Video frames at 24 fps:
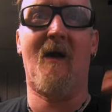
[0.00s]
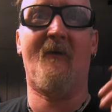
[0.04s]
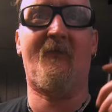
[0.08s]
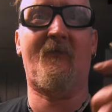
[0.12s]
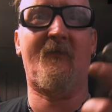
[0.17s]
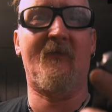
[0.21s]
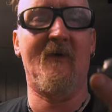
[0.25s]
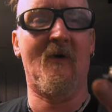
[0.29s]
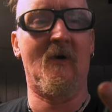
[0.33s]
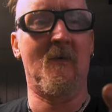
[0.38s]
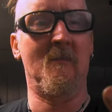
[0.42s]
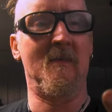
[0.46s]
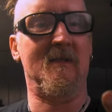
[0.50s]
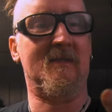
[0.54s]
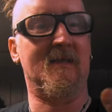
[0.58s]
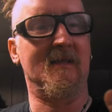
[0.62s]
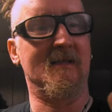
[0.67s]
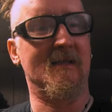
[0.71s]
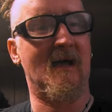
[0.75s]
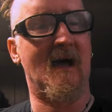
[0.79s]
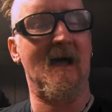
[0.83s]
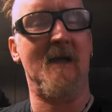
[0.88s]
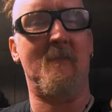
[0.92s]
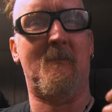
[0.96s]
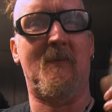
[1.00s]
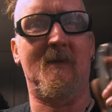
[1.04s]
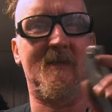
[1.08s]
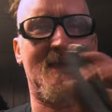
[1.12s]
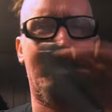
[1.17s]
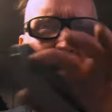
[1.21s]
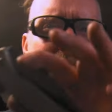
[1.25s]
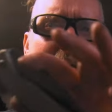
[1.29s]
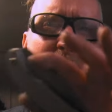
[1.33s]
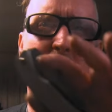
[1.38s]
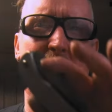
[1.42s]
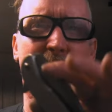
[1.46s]
I'll film it tonight, but
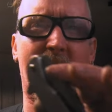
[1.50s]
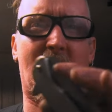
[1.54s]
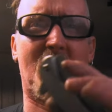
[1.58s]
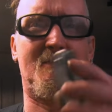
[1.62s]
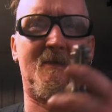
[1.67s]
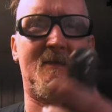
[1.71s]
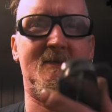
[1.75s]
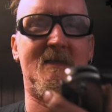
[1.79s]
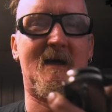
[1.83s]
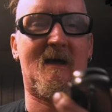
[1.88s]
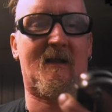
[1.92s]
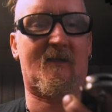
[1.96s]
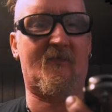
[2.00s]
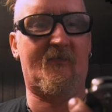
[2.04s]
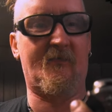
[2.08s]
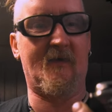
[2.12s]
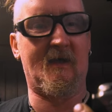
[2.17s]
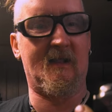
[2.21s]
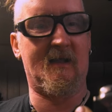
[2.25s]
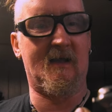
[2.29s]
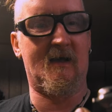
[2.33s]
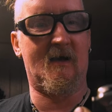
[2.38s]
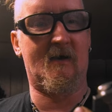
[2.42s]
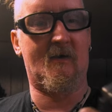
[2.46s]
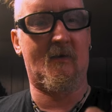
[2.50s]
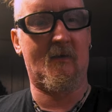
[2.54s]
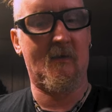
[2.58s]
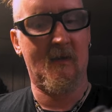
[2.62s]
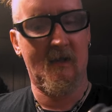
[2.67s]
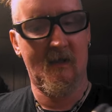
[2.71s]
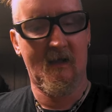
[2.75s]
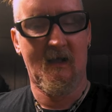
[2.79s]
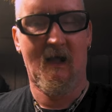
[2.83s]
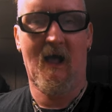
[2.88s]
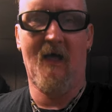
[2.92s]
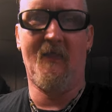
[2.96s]
that'll be on the next video.
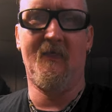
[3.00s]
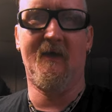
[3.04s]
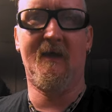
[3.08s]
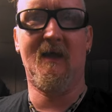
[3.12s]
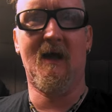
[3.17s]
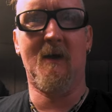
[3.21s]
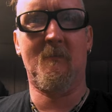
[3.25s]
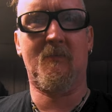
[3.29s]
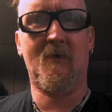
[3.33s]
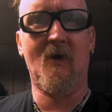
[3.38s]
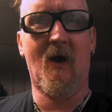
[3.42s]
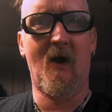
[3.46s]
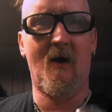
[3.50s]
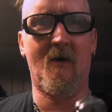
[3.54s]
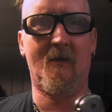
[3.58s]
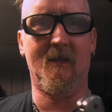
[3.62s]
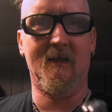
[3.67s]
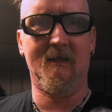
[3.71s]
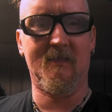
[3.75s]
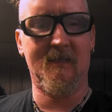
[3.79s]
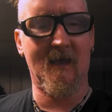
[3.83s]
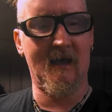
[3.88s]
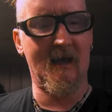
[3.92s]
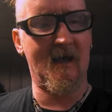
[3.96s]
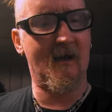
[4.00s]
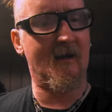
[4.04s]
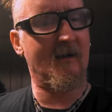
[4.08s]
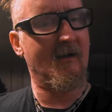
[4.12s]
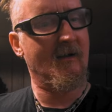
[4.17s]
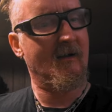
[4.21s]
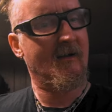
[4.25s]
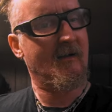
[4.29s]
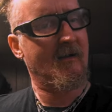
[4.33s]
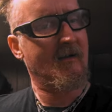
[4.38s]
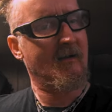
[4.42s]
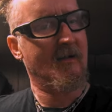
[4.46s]
I think I'm calling it there.